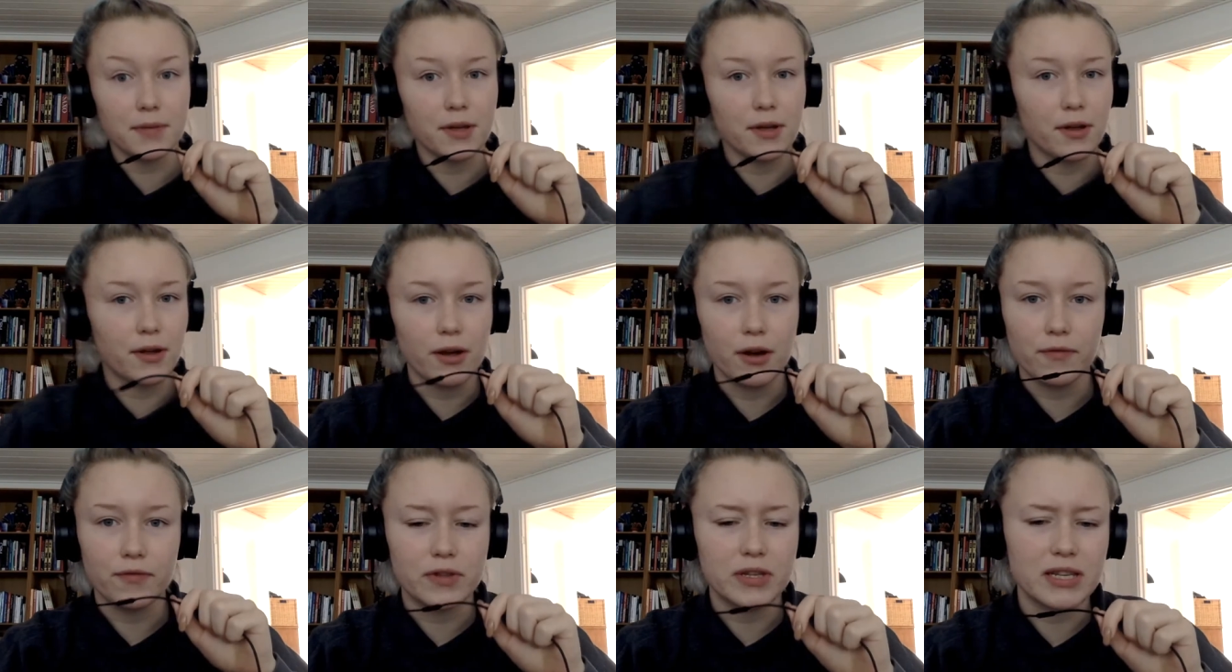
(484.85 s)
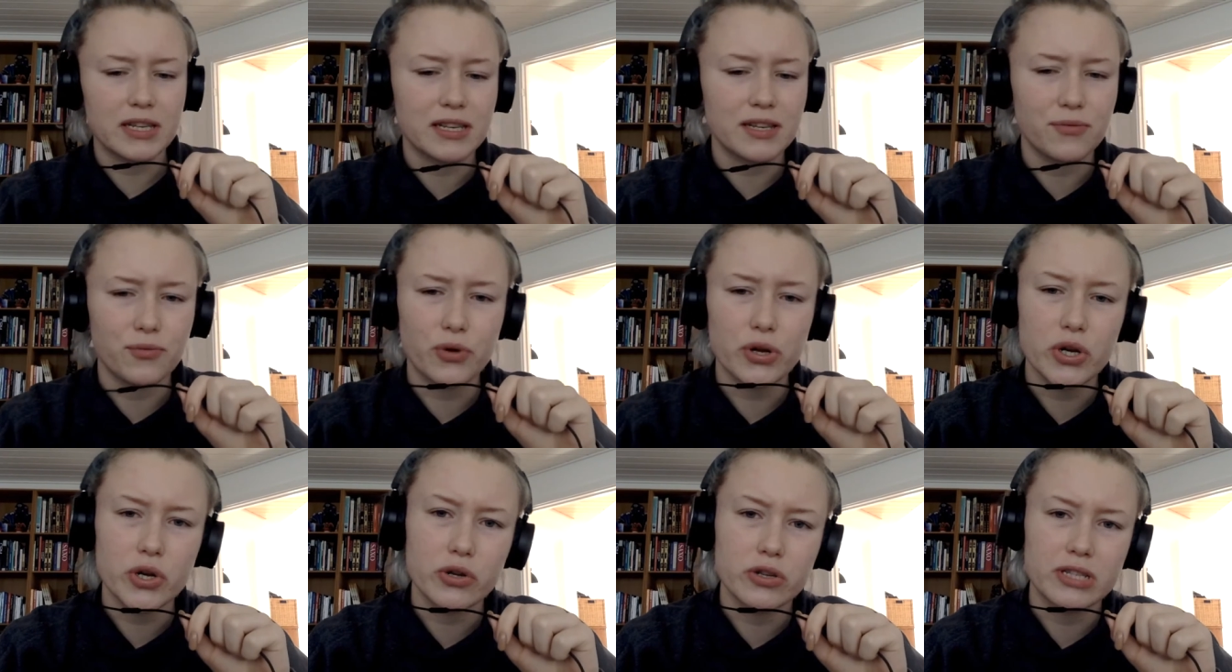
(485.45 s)
uh, of the
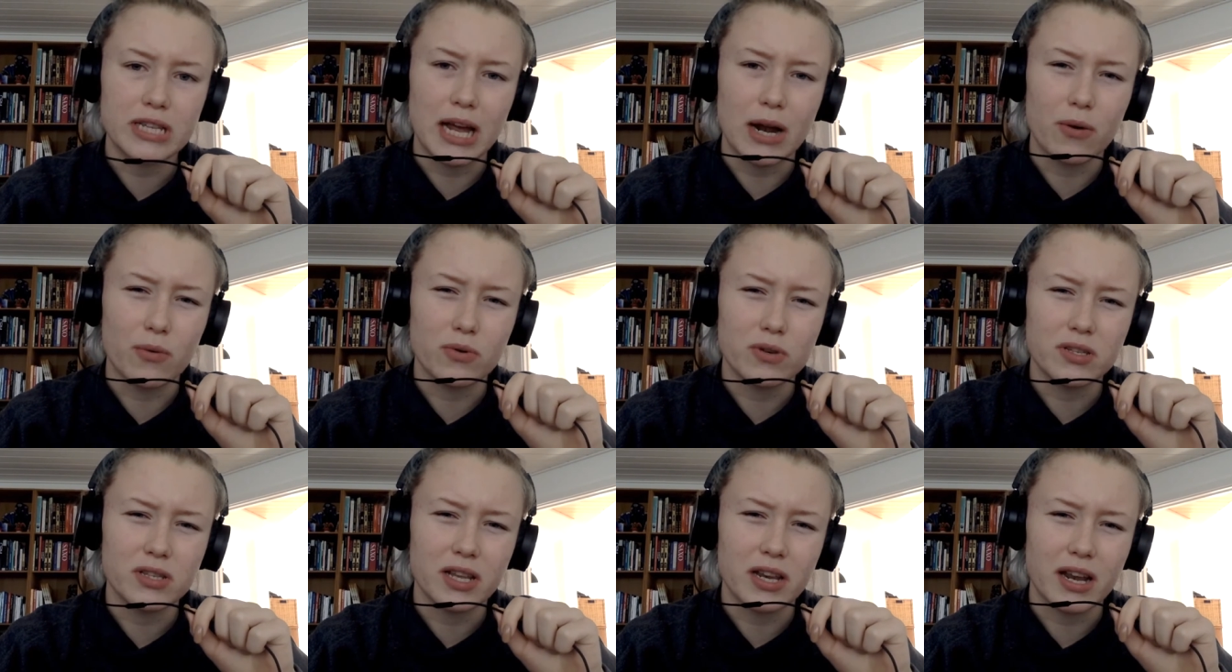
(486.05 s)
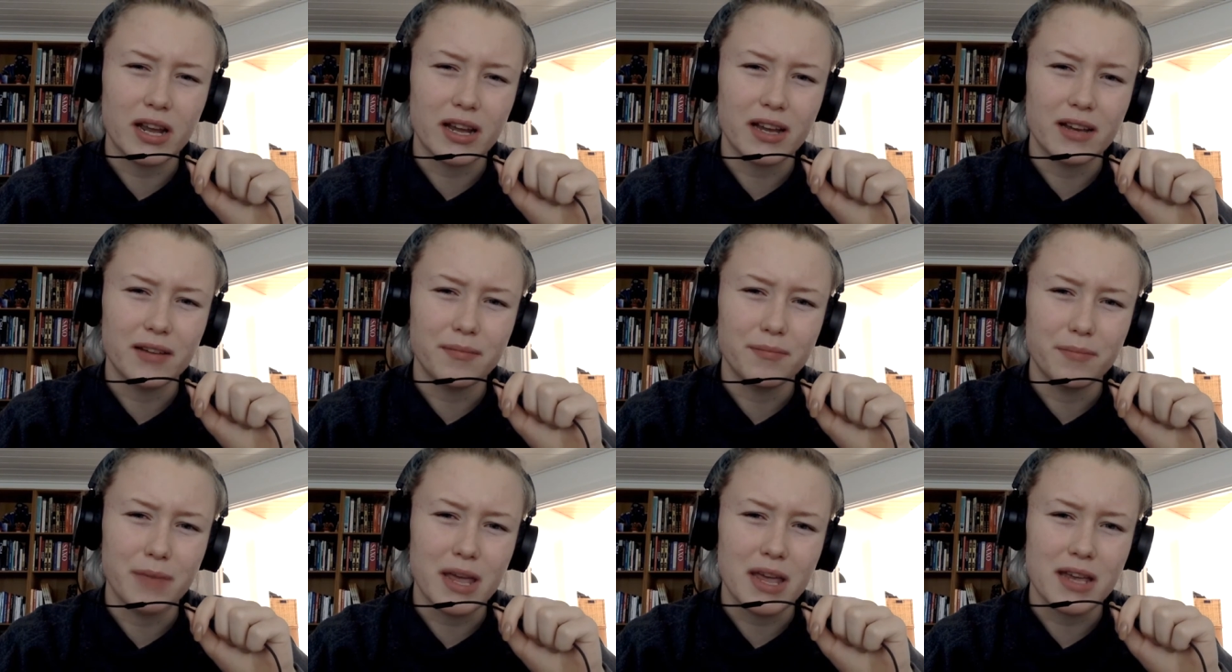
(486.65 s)
weird sounds that i
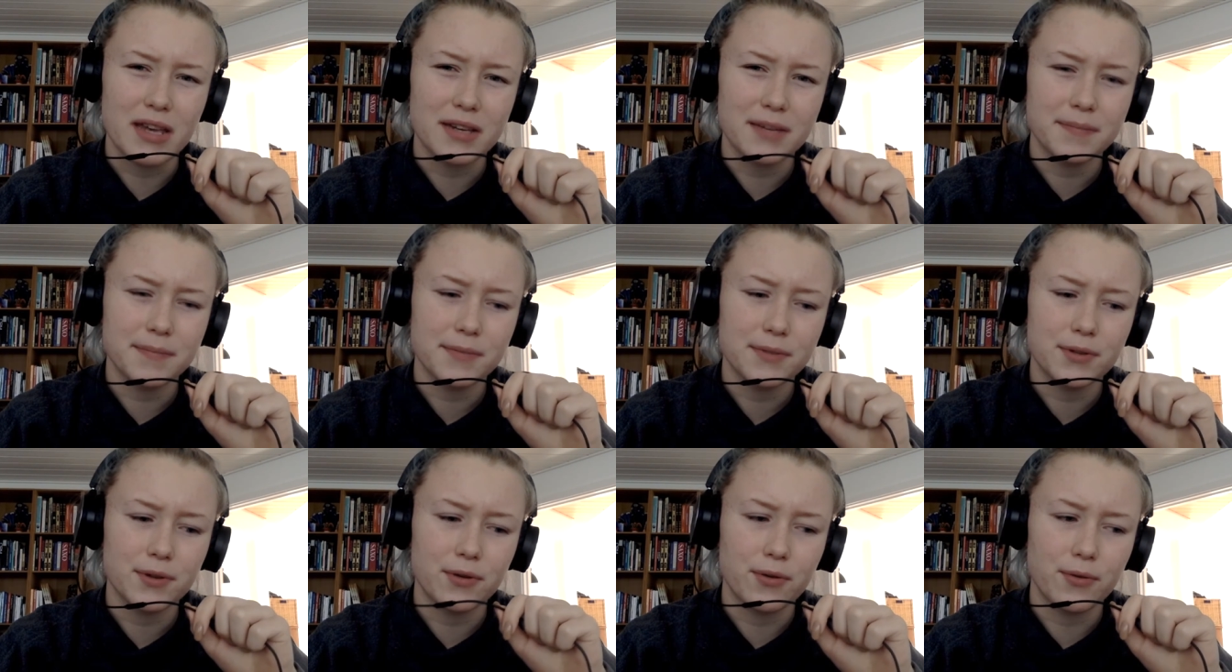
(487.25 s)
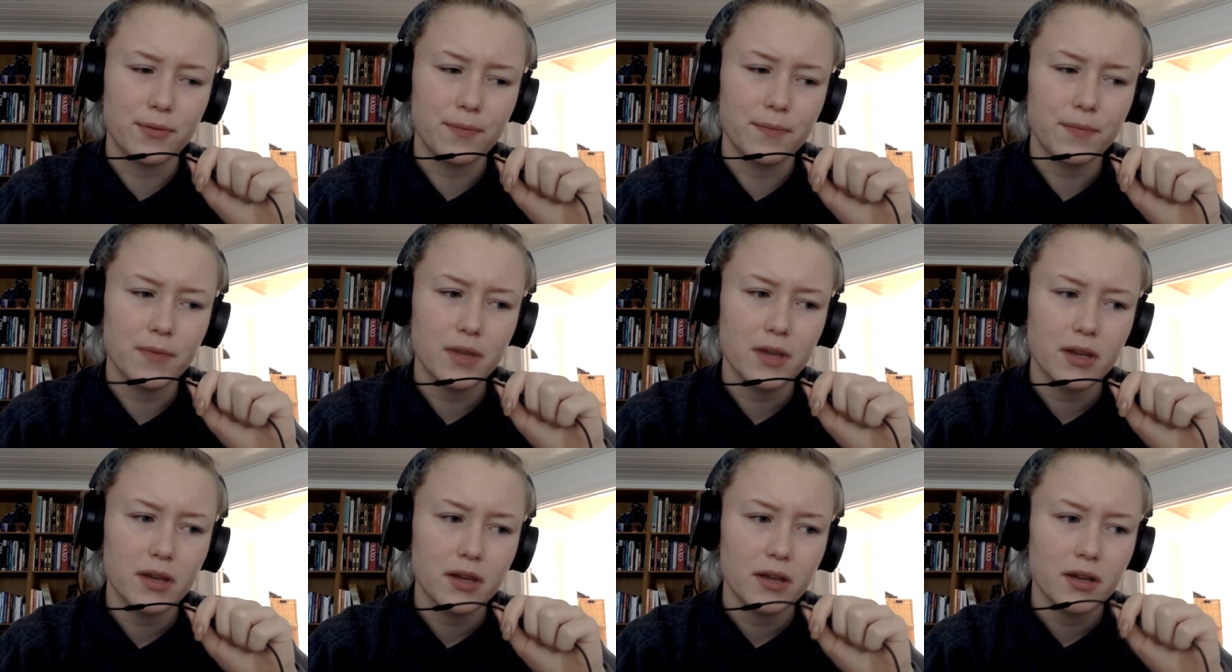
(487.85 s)
made so
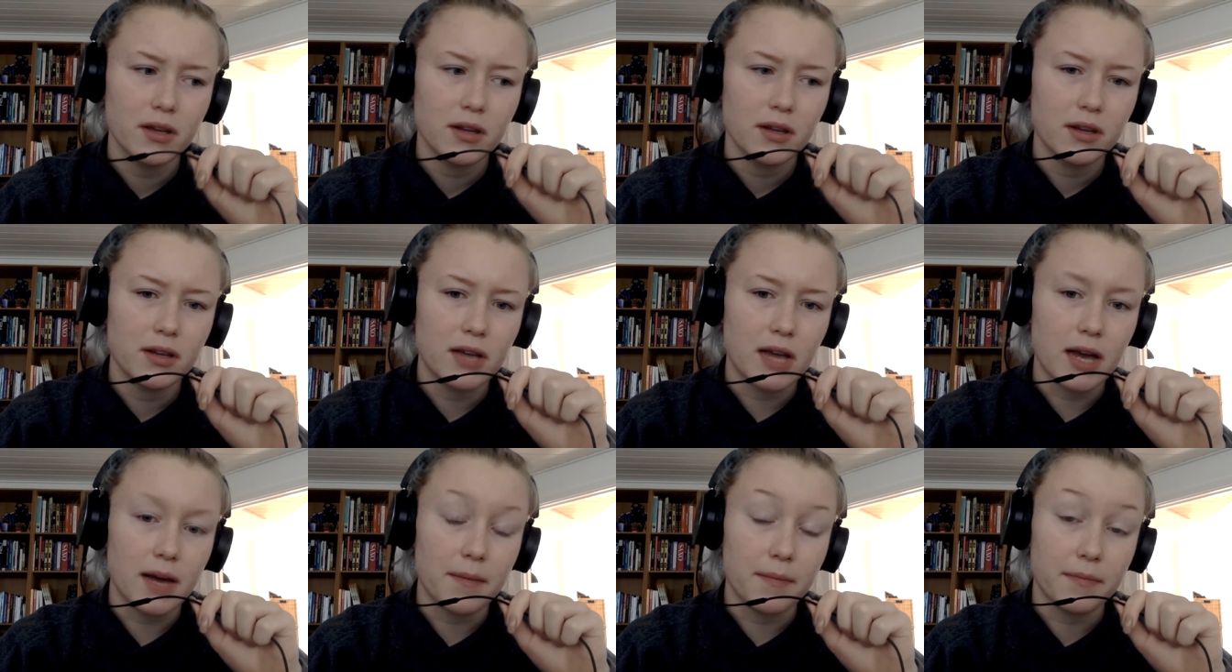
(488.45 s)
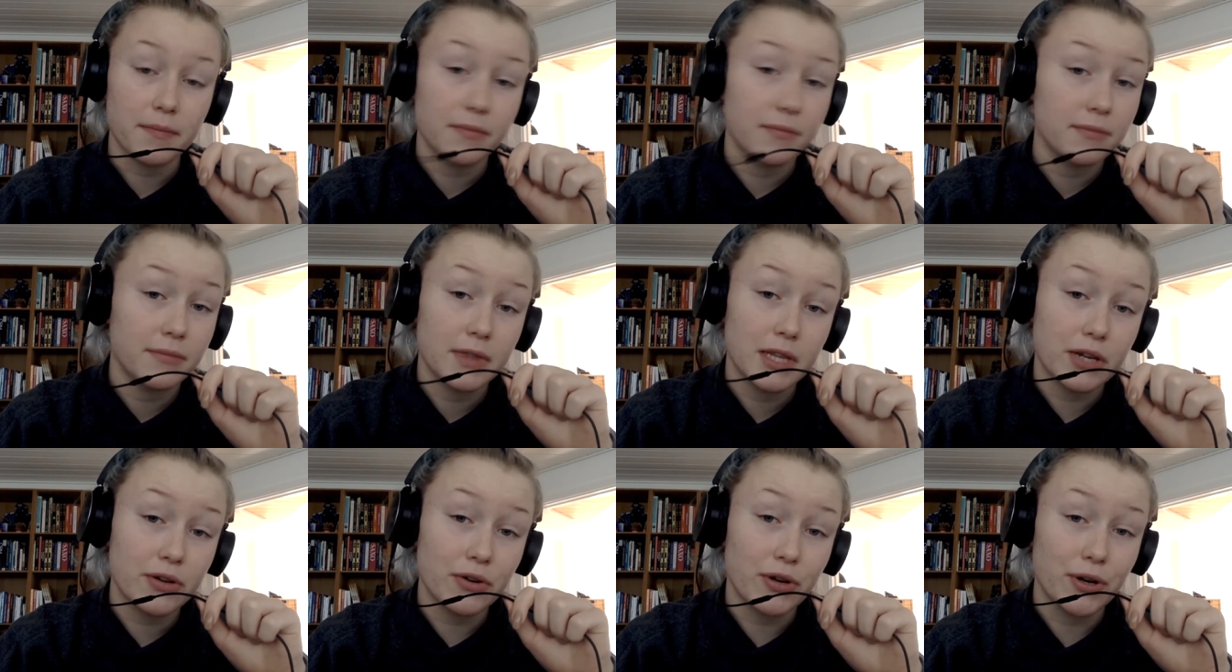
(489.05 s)
yeah
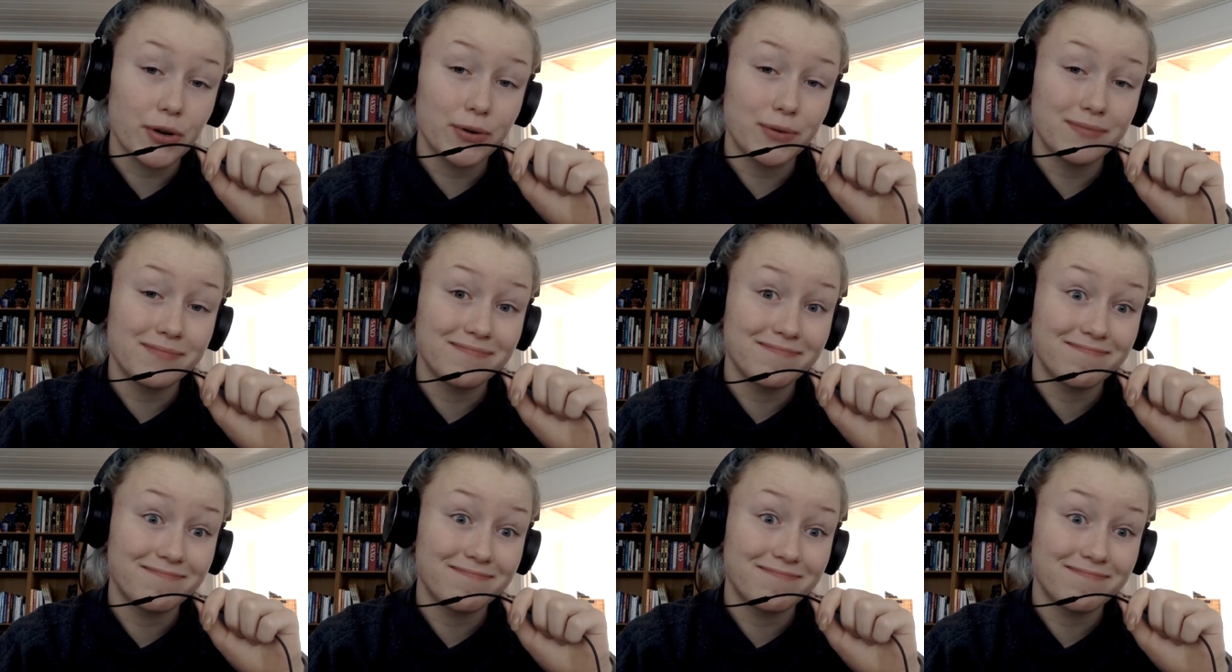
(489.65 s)
there you go